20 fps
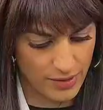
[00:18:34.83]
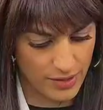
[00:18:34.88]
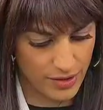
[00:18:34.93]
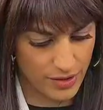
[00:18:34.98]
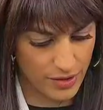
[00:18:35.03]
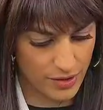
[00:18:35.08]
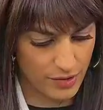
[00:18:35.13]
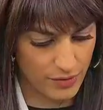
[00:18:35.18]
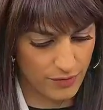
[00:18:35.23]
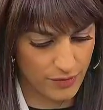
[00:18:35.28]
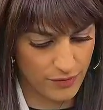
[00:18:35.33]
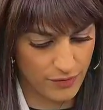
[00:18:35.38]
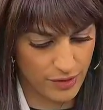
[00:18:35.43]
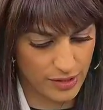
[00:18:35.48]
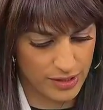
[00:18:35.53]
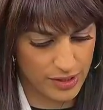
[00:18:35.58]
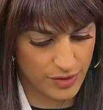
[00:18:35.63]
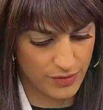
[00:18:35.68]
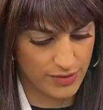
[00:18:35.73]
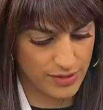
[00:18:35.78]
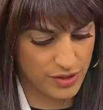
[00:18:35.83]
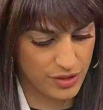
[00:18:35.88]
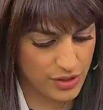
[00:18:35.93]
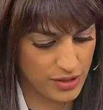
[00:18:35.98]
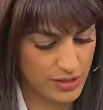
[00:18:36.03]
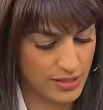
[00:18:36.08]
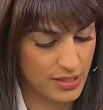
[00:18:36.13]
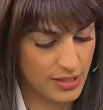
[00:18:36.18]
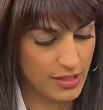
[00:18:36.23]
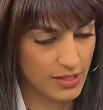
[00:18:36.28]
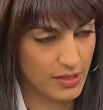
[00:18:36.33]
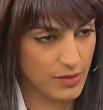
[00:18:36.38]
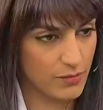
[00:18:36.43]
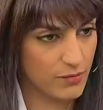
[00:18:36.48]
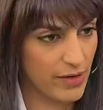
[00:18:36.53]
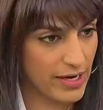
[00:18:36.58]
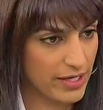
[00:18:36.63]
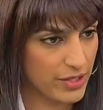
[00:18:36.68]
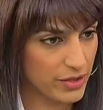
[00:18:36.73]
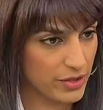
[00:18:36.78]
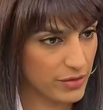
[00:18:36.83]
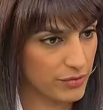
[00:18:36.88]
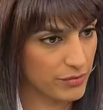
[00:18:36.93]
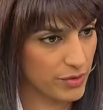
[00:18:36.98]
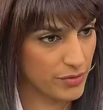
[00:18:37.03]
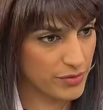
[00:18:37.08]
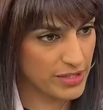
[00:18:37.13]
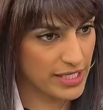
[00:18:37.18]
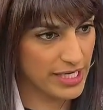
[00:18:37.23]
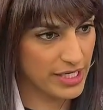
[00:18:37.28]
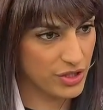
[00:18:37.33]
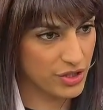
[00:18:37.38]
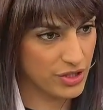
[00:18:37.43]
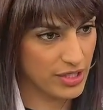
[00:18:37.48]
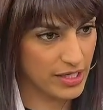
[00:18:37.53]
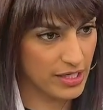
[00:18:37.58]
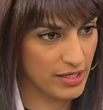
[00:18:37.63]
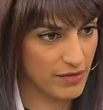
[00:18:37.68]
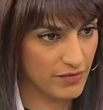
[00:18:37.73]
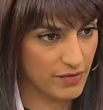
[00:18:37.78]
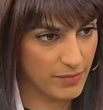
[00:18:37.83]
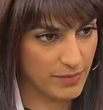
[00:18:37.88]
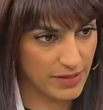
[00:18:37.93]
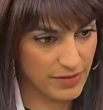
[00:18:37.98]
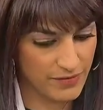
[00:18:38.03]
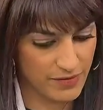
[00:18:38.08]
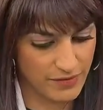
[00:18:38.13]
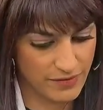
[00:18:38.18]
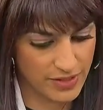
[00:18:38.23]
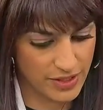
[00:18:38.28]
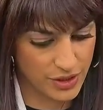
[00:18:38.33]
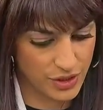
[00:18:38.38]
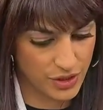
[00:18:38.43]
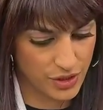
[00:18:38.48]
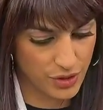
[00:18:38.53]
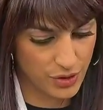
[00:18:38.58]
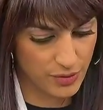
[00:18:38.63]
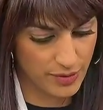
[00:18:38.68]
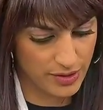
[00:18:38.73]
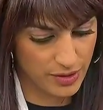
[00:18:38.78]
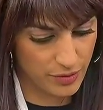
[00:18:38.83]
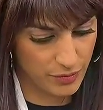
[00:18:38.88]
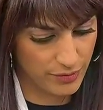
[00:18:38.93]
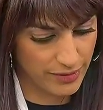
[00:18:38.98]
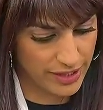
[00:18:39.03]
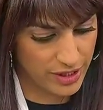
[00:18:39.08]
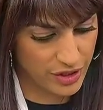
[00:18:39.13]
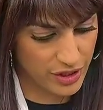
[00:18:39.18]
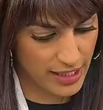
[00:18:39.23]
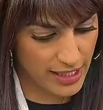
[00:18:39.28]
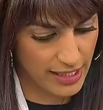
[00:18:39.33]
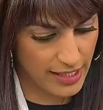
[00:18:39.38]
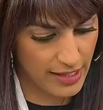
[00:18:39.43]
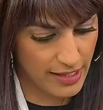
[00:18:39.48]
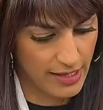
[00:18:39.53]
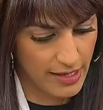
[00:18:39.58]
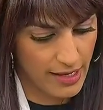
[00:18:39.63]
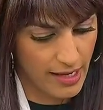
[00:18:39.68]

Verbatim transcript: what you're referring to is just the regular rotation of a B 52 in the region.